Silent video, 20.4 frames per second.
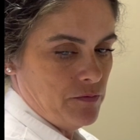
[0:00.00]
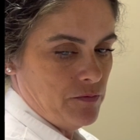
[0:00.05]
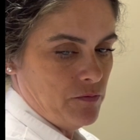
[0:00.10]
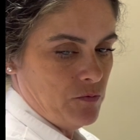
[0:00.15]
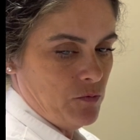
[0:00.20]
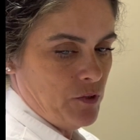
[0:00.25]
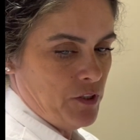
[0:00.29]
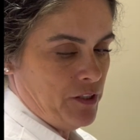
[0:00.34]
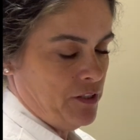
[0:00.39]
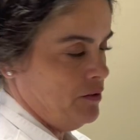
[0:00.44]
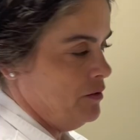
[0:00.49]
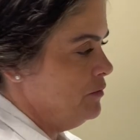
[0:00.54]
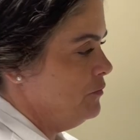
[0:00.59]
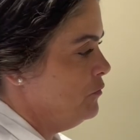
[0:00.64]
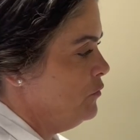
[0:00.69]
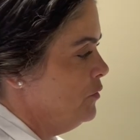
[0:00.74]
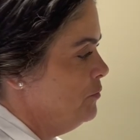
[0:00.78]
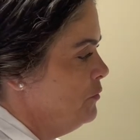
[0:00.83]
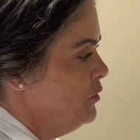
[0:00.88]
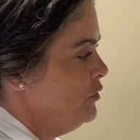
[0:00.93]
we're going to
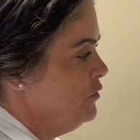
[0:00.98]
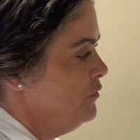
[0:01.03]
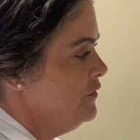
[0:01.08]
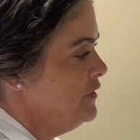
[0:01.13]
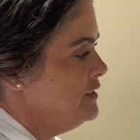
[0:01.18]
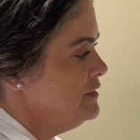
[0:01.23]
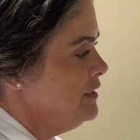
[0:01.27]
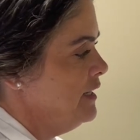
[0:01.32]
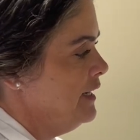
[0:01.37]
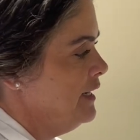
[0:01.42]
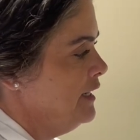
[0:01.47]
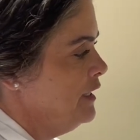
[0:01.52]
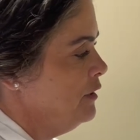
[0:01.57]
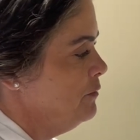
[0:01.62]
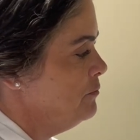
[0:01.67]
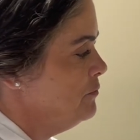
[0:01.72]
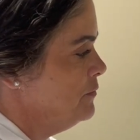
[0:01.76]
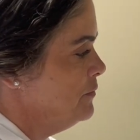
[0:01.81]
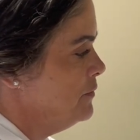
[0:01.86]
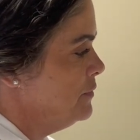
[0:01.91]
remove the
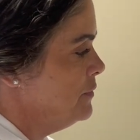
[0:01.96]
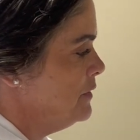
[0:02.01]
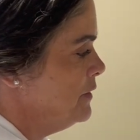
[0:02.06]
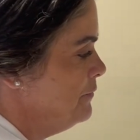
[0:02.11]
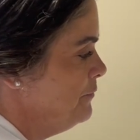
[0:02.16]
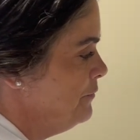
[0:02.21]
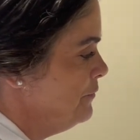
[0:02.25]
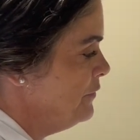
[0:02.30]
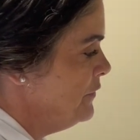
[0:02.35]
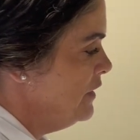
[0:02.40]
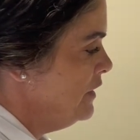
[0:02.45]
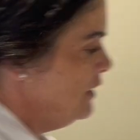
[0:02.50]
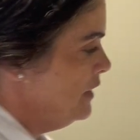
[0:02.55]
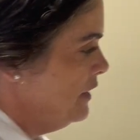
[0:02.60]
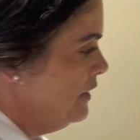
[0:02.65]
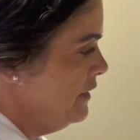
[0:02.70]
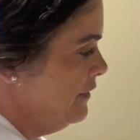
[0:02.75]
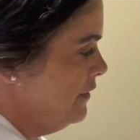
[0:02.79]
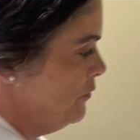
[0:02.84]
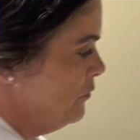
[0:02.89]
tape,
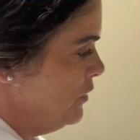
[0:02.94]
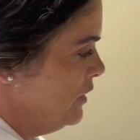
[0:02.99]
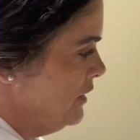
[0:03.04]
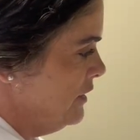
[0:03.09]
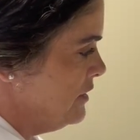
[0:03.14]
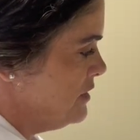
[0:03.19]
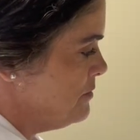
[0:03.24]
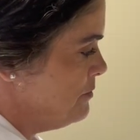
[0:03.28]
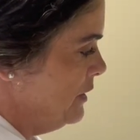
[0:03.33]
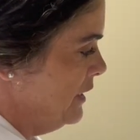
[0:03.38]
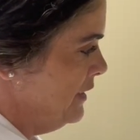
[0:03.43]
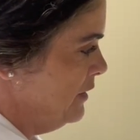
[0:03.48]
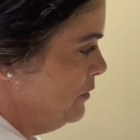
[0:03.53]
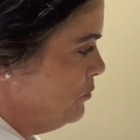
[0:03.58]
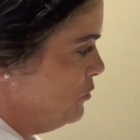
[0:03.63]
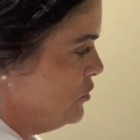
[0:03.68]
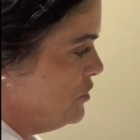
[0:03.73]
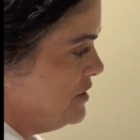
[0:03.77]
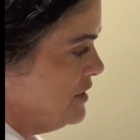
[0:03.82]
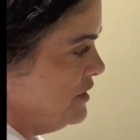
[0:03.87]
and then we're going to explain the
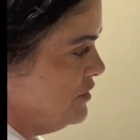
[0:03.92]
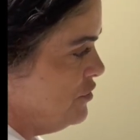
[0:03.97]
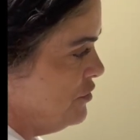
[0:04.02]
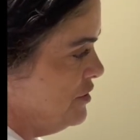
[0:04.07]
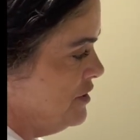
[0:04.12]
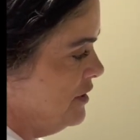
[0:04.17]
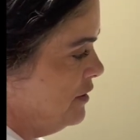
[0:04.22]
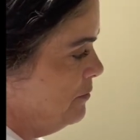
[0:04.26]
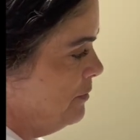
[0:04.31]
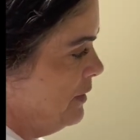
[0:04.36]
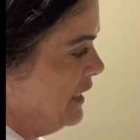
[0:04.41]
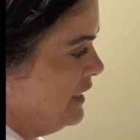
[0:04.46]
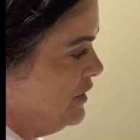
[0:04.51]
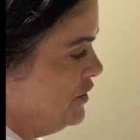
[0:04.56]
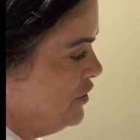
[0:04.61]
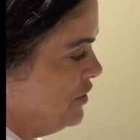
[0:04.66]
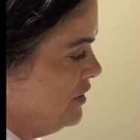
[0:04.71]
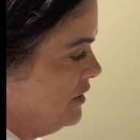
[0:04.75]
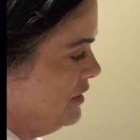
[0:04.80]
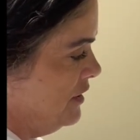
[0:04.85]
procedure to the
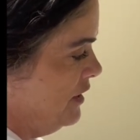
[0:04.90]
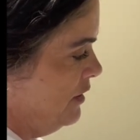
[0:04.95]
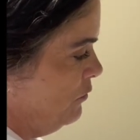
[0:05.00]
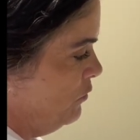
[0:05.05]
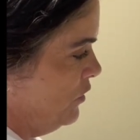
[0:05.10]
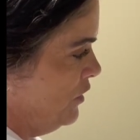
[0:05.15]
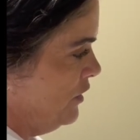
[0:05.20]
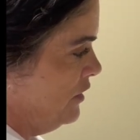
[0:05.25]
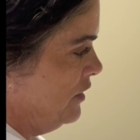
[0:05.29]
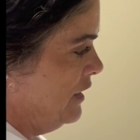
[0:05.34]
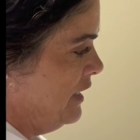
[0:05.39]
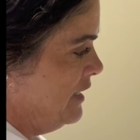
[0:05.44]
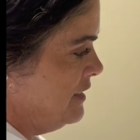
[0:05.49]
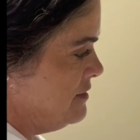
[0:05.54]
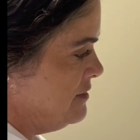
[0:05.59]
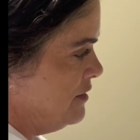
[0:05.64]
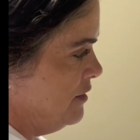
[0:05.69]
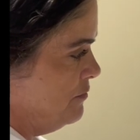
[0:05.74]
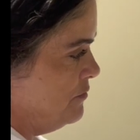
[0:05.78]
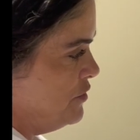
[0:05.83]
patient, and we're going to
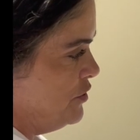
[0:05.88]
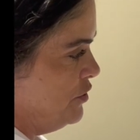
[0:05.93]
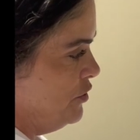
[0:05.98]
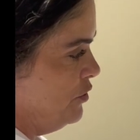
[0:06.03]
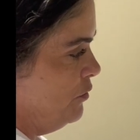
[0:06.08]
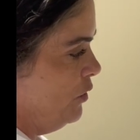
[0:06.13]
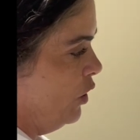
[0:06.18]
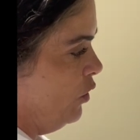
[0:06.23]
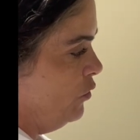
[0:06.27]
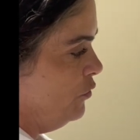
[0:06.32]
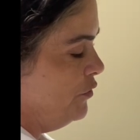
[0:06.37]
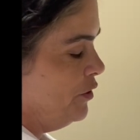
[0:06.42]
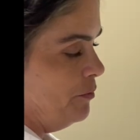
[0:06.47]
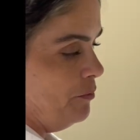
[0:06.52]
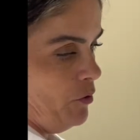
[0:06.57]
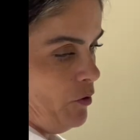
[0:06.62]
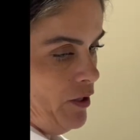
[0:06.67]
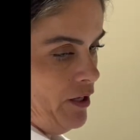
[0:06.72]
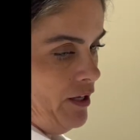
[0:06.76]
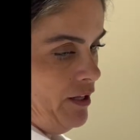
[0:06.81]
ask them to hold their
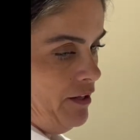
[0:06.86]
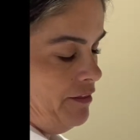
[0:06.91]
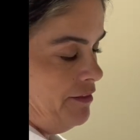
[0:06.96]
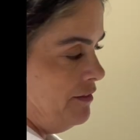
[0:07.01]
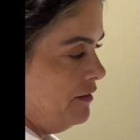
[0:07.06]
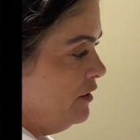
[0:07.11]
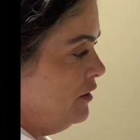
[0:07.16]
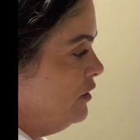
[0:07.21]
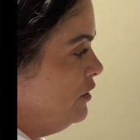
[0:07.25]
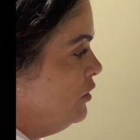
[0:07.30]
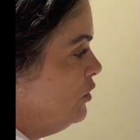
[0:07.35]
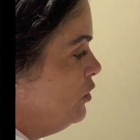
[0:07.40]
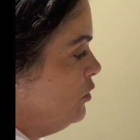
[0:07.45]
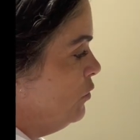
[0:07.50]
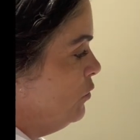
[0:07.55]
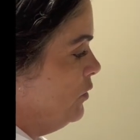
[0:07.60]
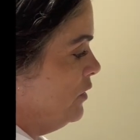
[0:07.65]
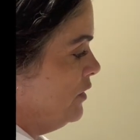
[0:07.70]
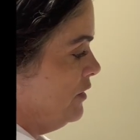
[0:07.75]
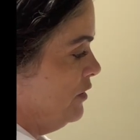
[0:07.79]
breath.
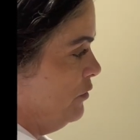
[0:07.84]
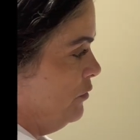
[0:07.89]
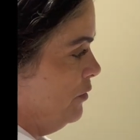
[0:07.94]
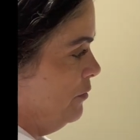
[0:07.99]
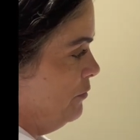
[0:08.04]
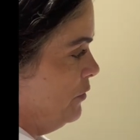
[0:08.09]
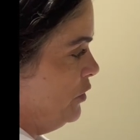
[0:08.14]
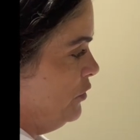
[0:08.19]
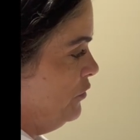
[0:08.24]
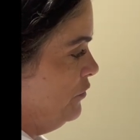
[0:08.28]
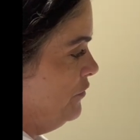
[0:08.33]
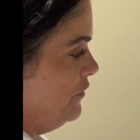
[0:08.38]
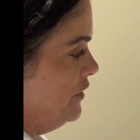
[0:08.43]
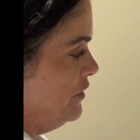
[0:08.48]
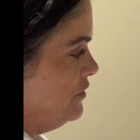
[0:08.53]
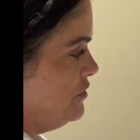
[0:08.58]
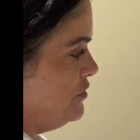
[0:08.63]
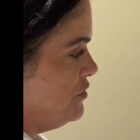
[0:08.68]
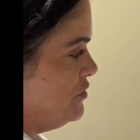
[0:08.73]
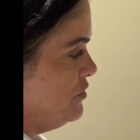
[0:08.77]
We're going to remove the
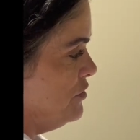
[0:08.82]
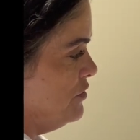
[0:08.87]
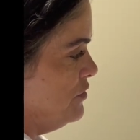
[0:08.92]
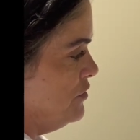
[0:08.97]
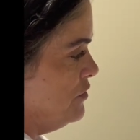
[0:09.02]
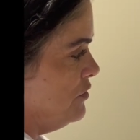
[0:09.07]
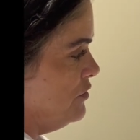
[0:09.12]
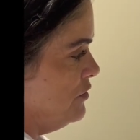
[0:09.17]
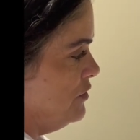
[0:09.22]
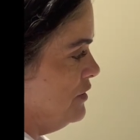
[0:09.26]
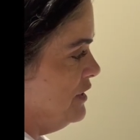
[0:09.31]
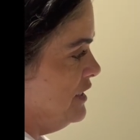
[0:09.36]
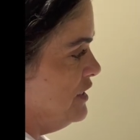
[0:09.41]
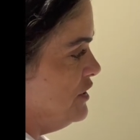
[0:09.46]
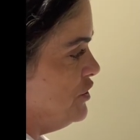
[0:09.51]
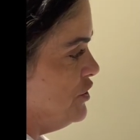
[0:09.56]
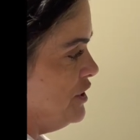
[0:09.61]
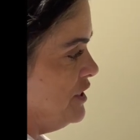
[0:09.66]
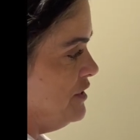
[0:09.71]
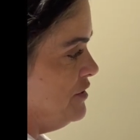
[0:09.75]

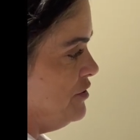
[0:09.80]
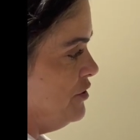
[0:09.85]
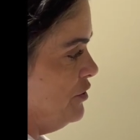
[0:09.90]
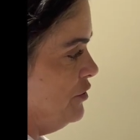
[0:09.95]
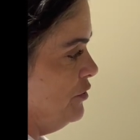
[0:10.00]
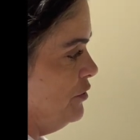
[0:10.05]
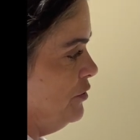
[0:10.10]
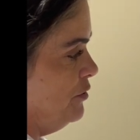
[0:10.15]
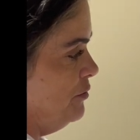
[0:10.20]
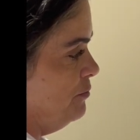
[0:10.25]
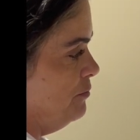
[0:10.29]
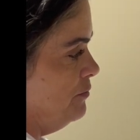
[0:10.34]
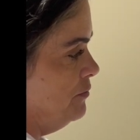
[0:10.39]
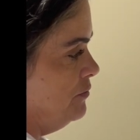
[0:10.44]
NG tube